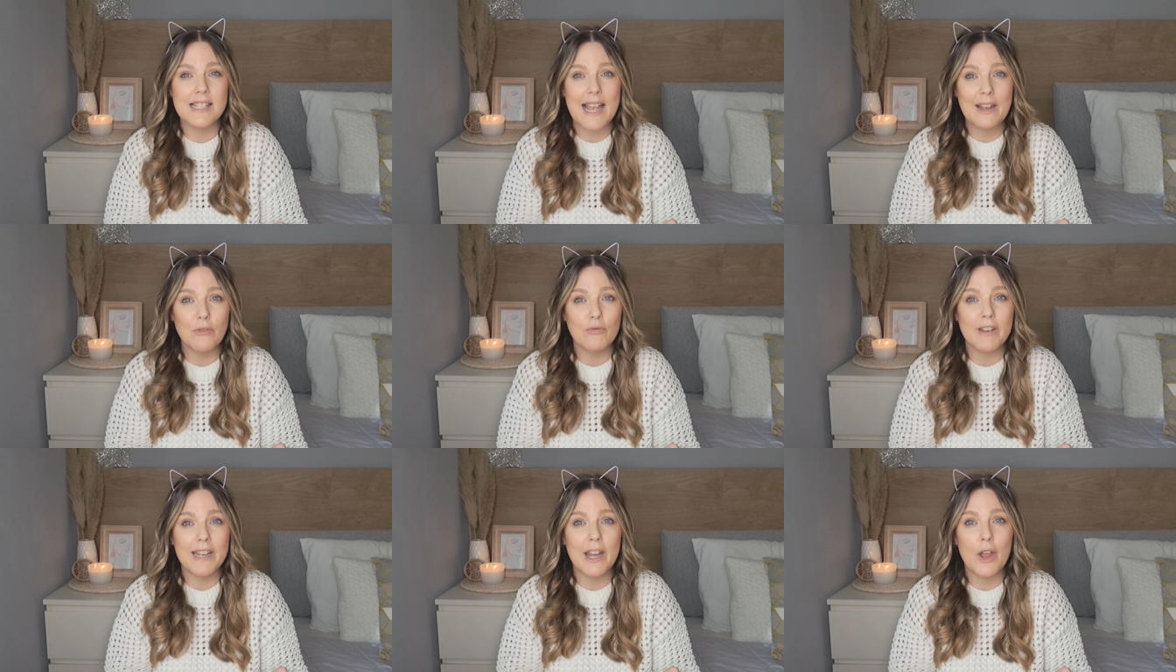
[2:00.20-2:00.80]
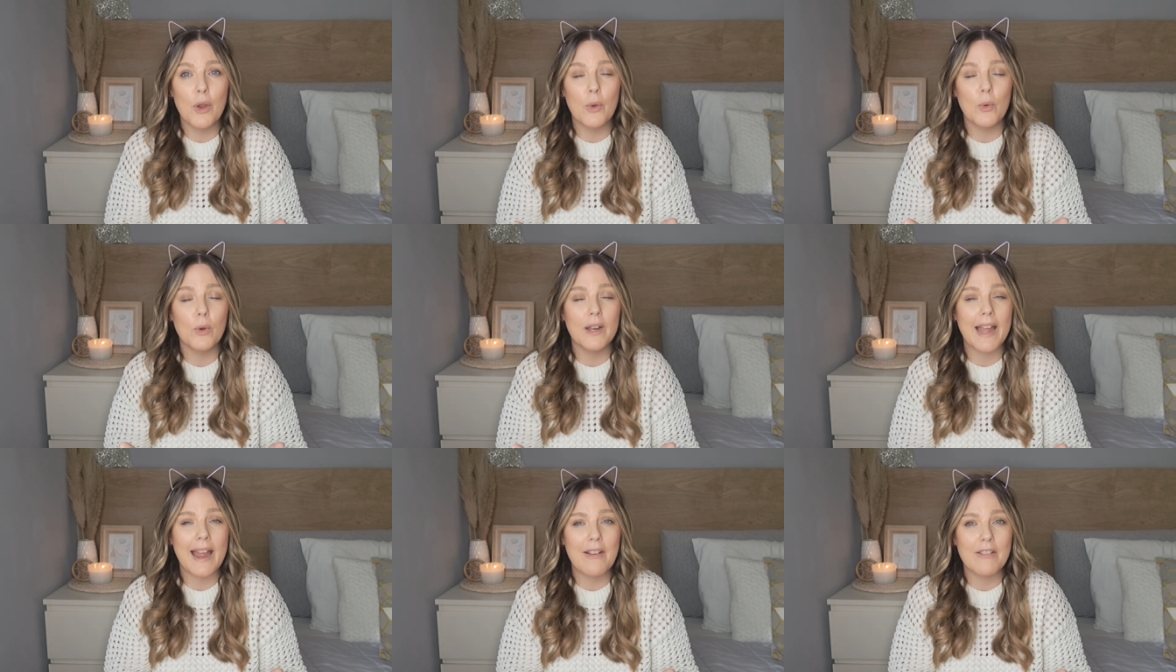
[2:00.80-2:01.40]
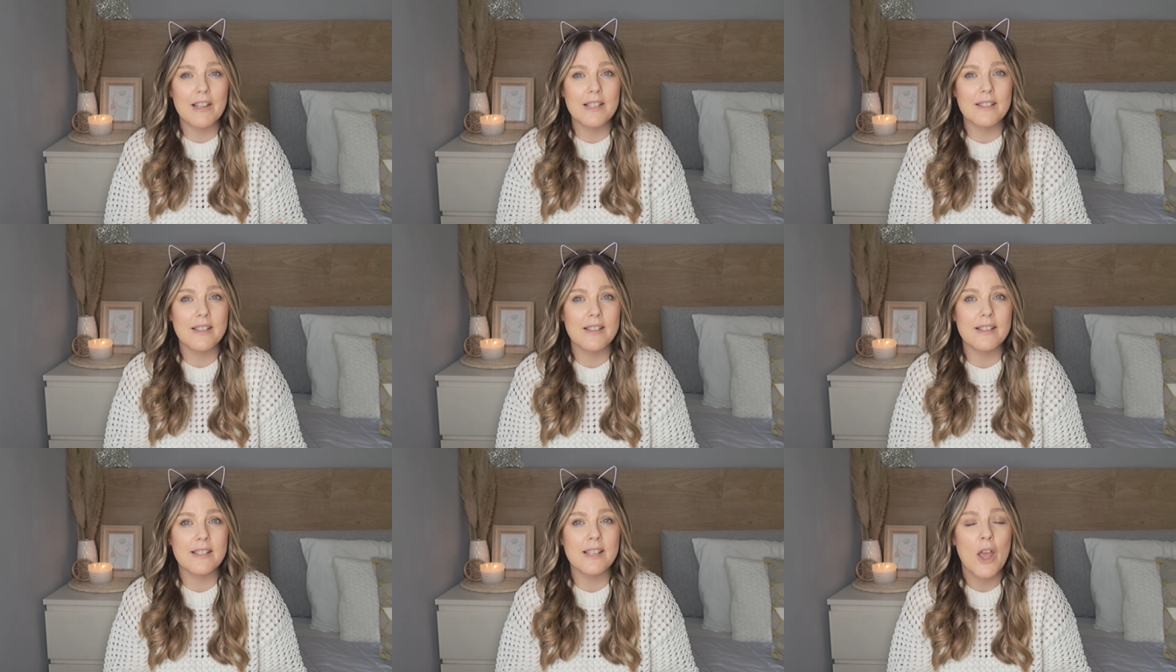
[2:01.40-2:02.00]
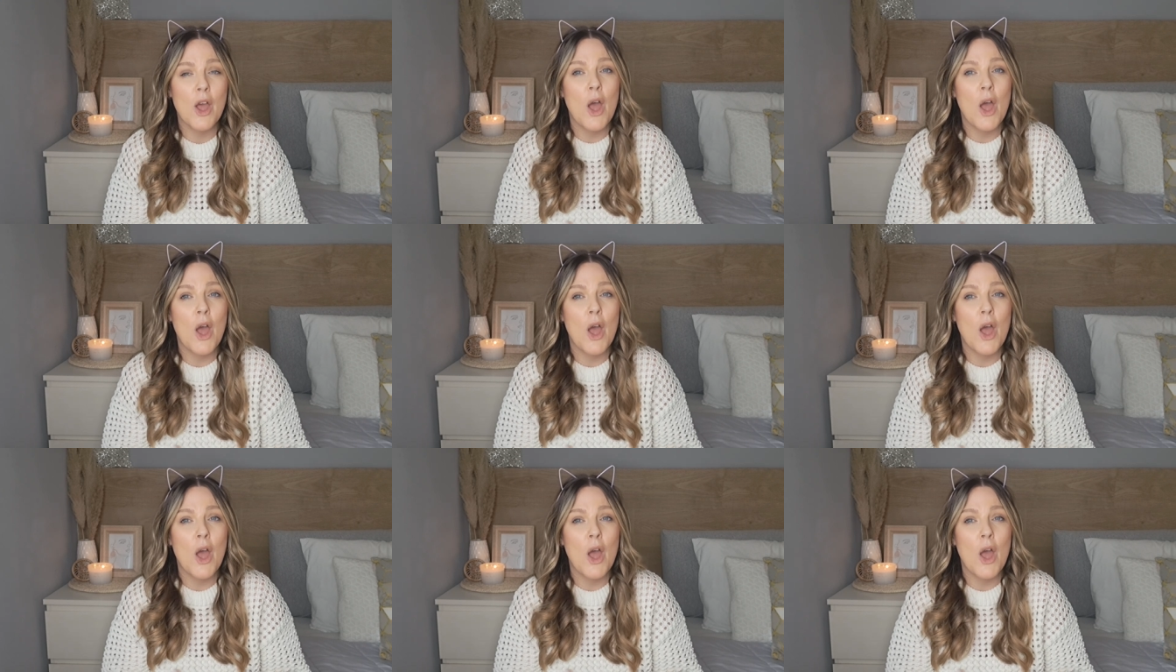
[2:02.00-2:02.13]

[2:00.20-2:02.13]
Sanrio characters.